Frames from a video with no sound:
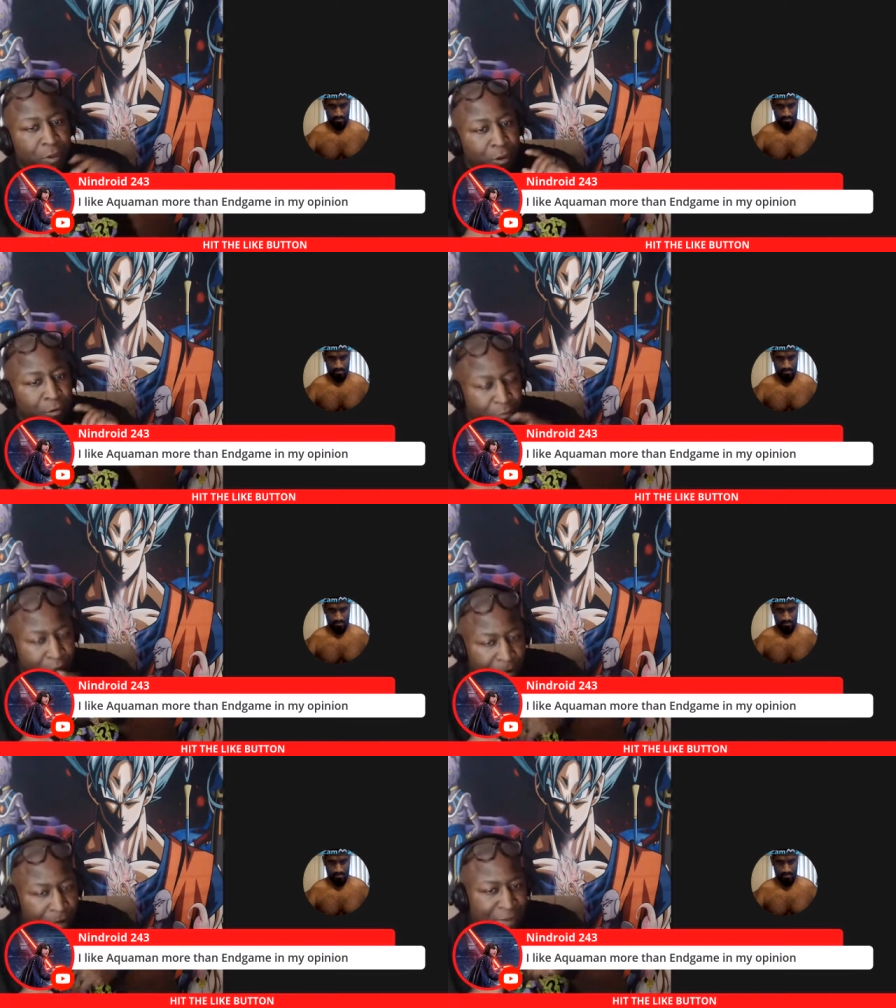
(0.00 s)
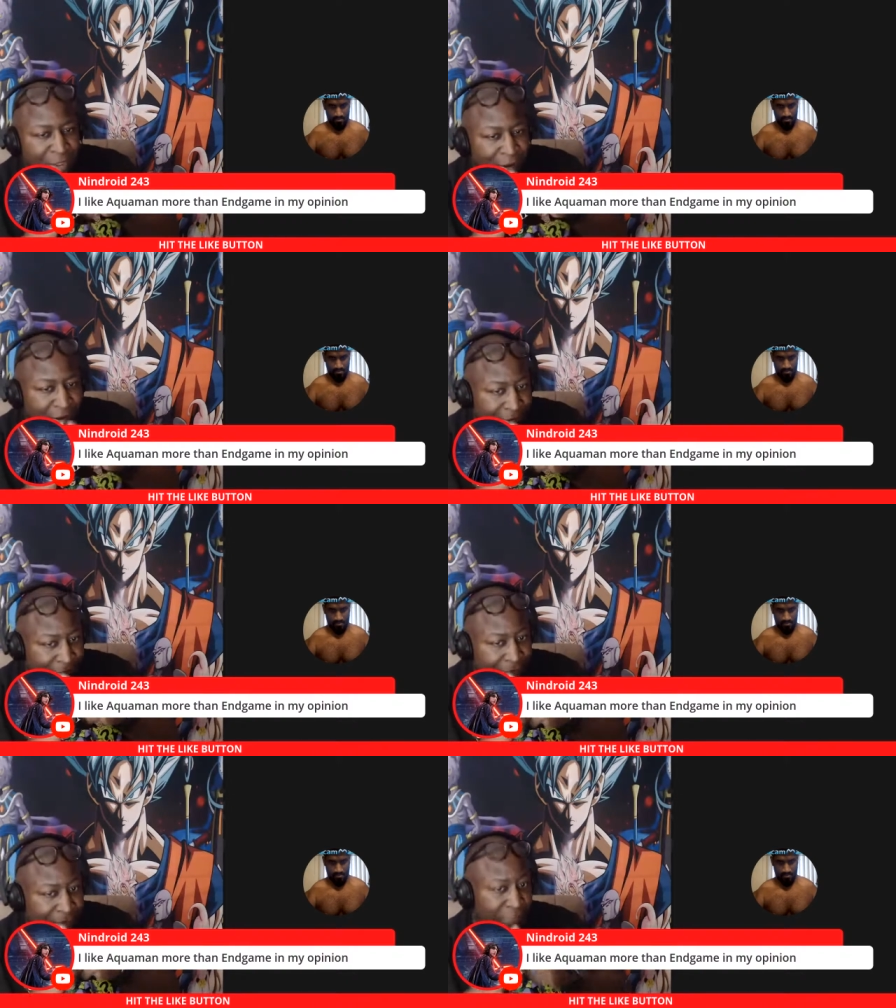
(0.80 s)
When Aquaman at the
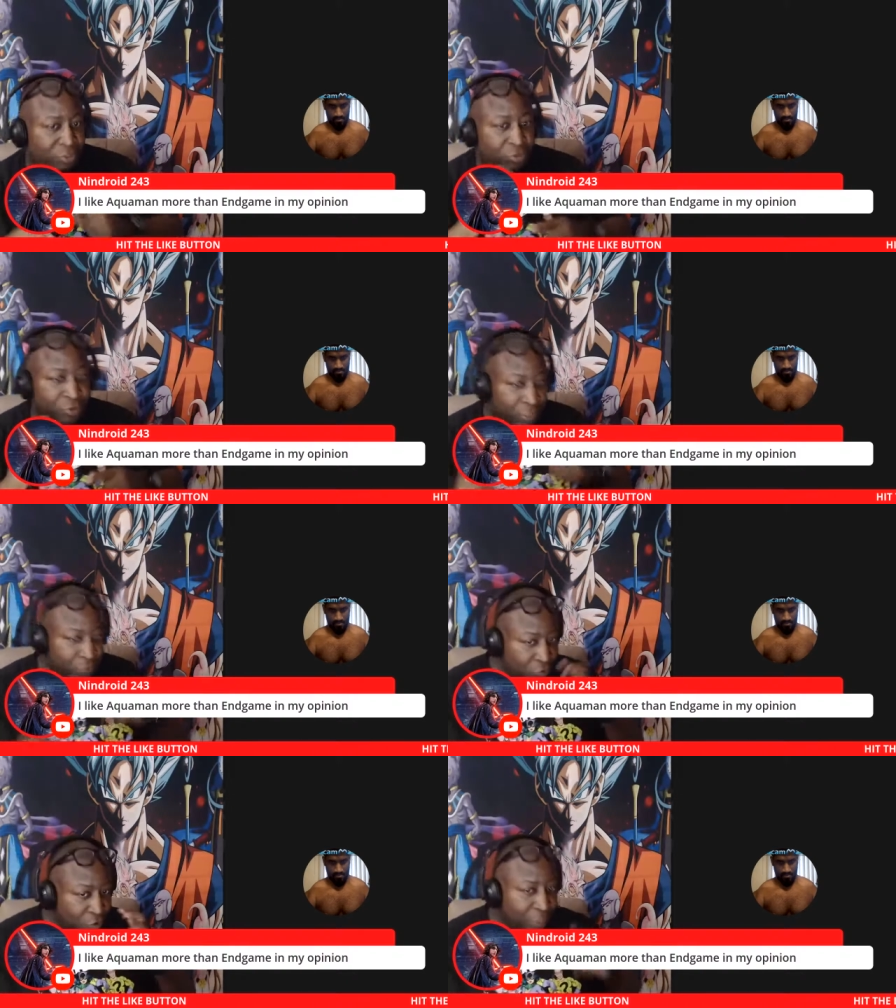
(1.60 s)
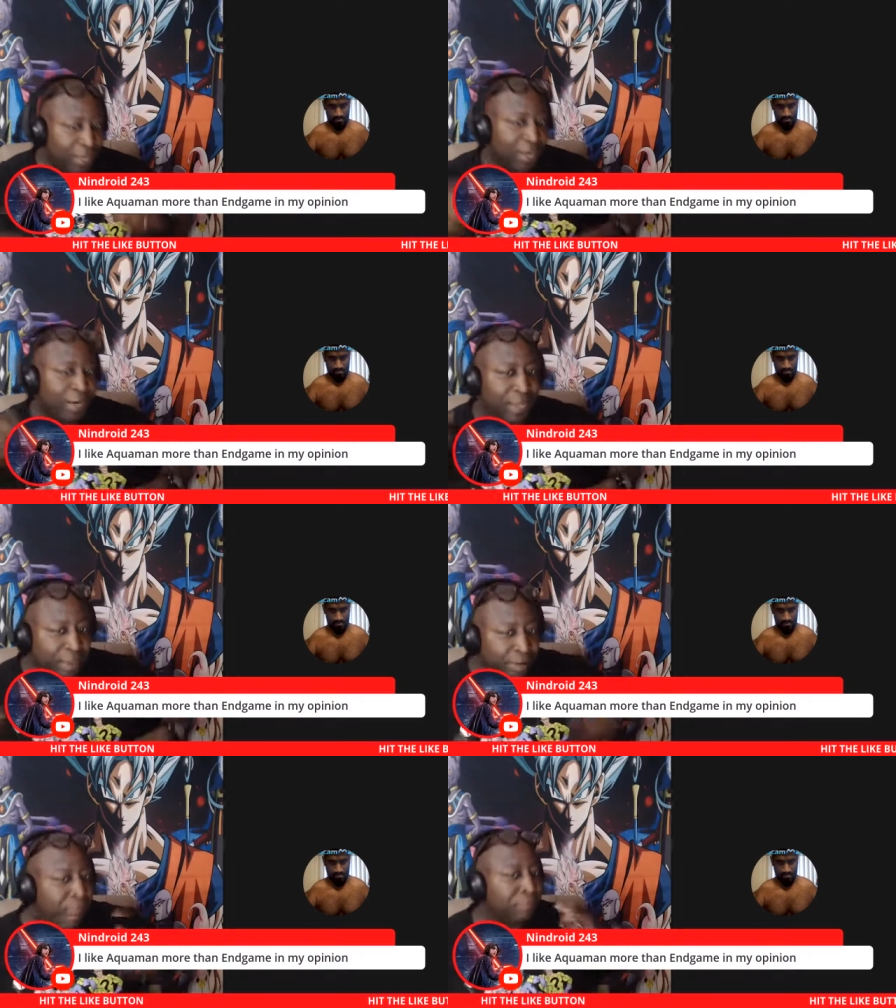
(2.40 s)
end start twirling that
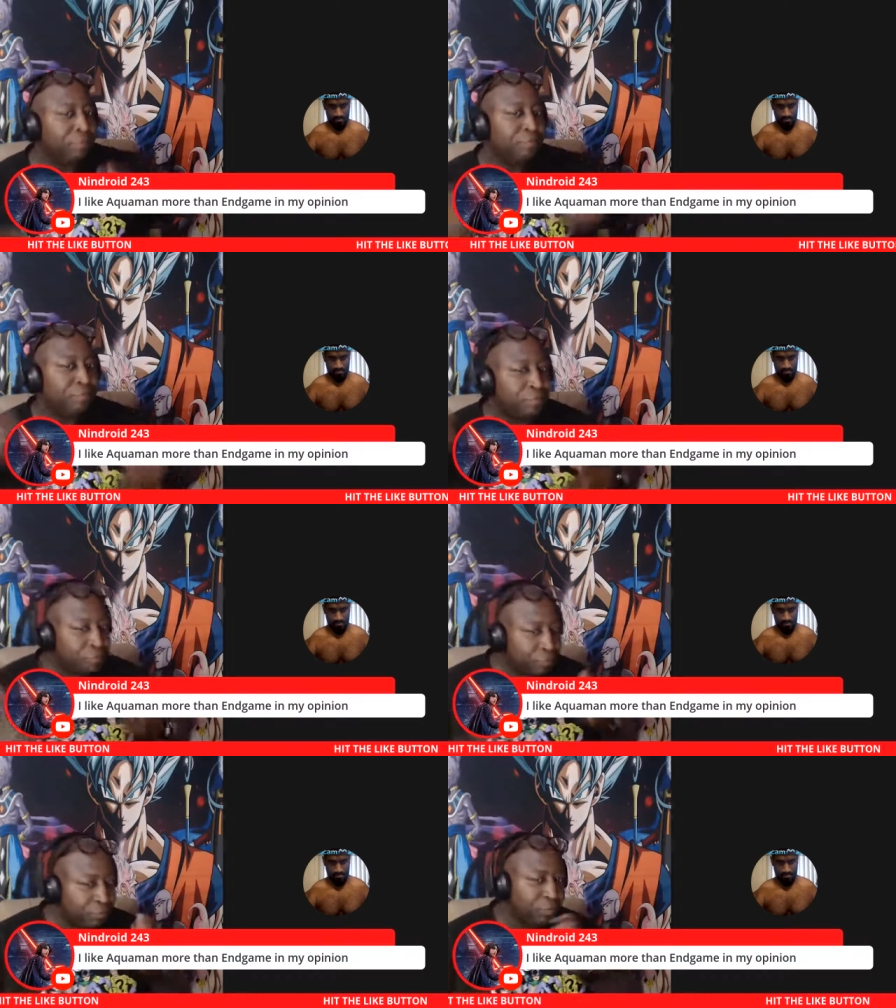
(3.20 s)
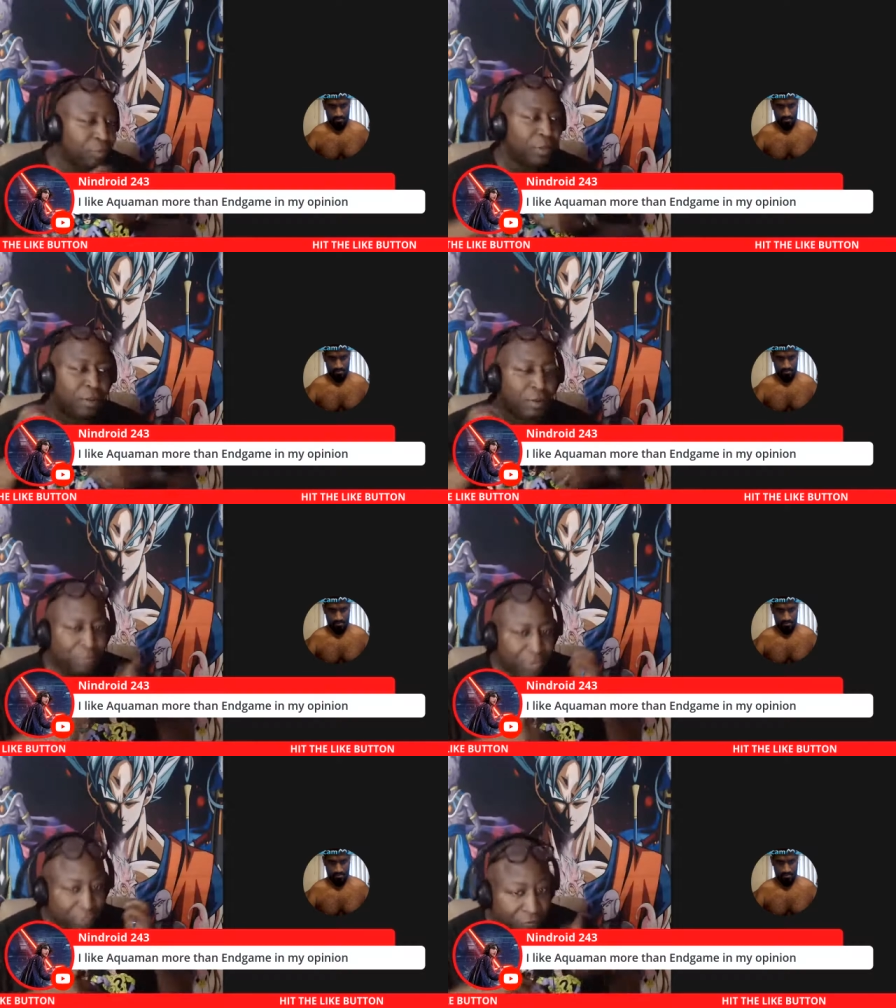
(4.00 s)
damn
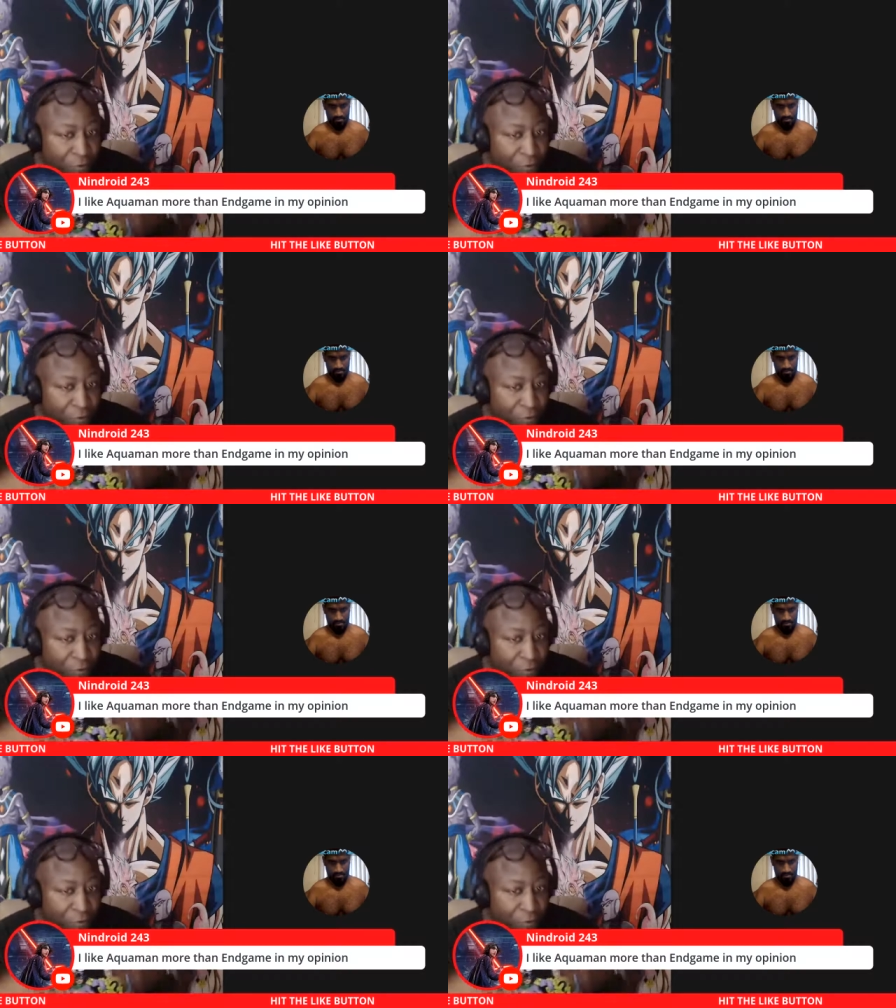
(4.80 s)
pitchfork